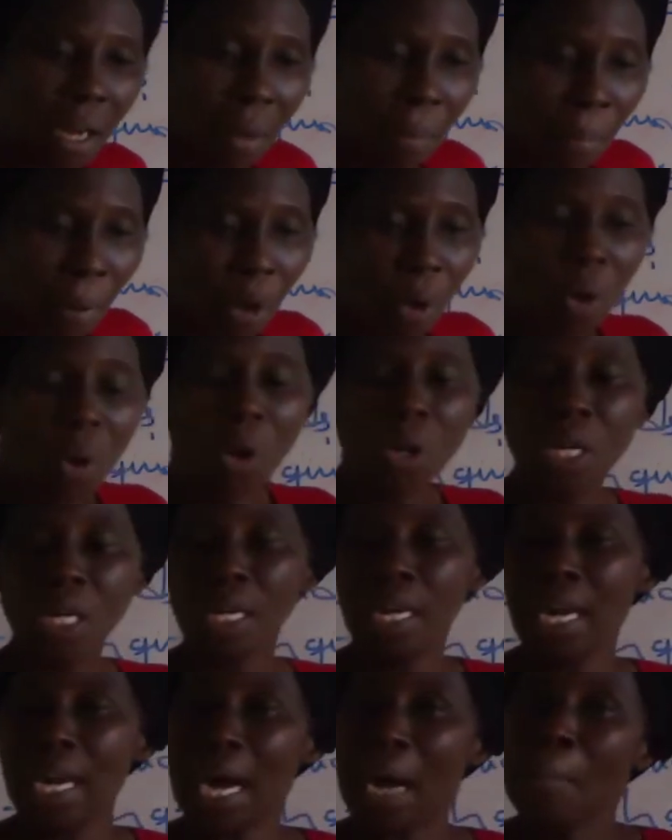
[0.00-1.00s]
book,
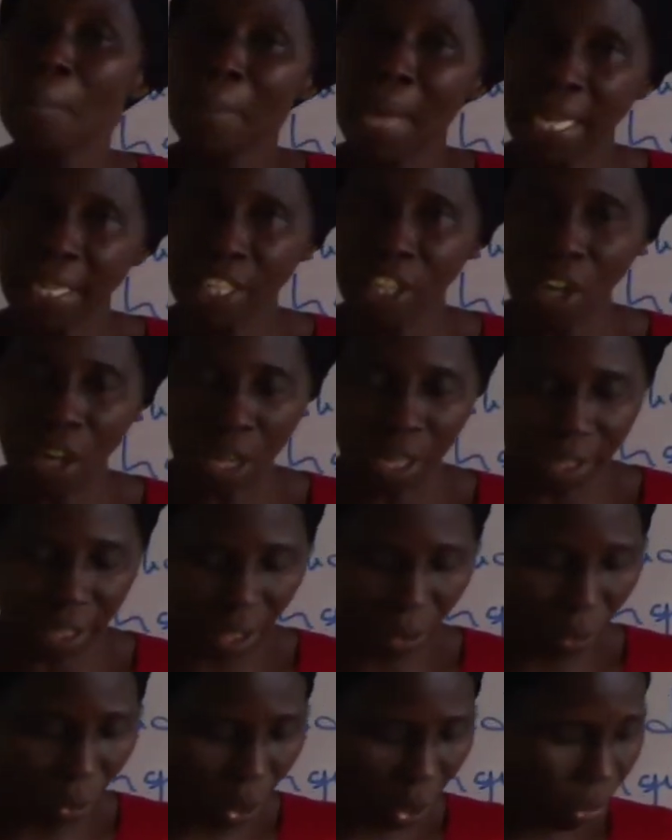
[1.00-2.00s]
and many
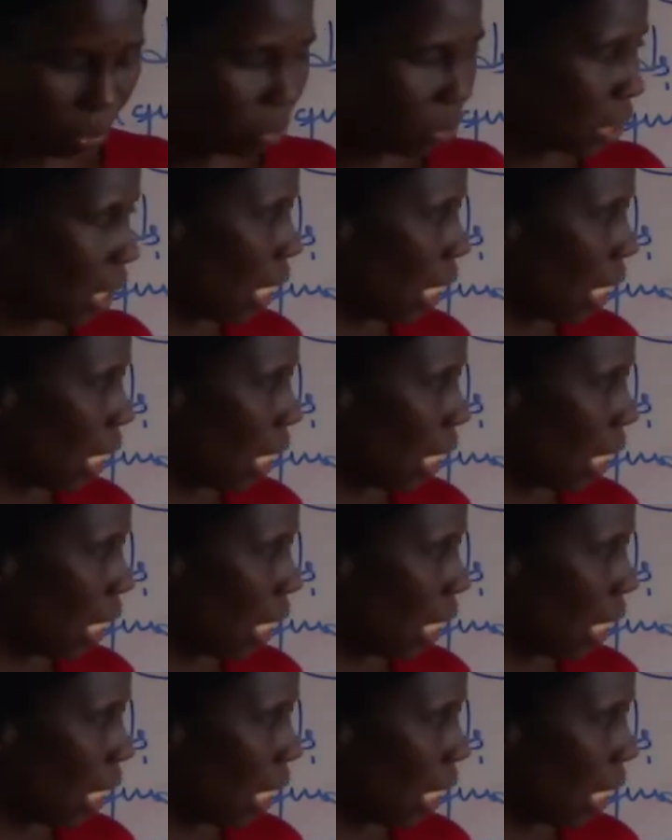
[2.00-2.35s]
other ones.